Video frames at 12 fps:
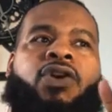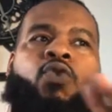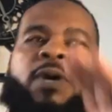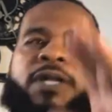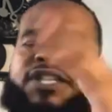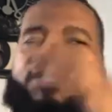
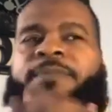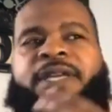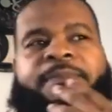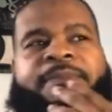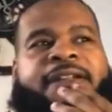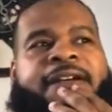What do you
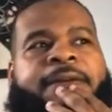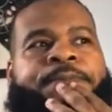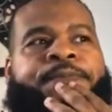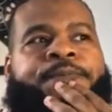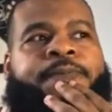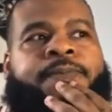mean, Bilal?
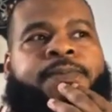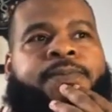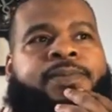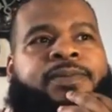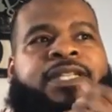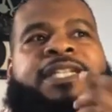
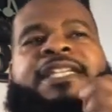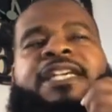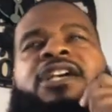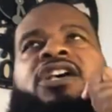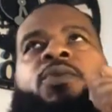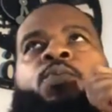You
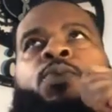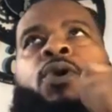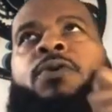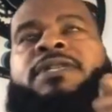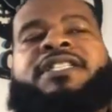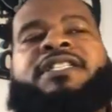see,
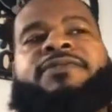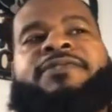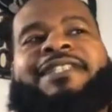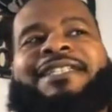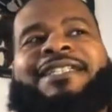most of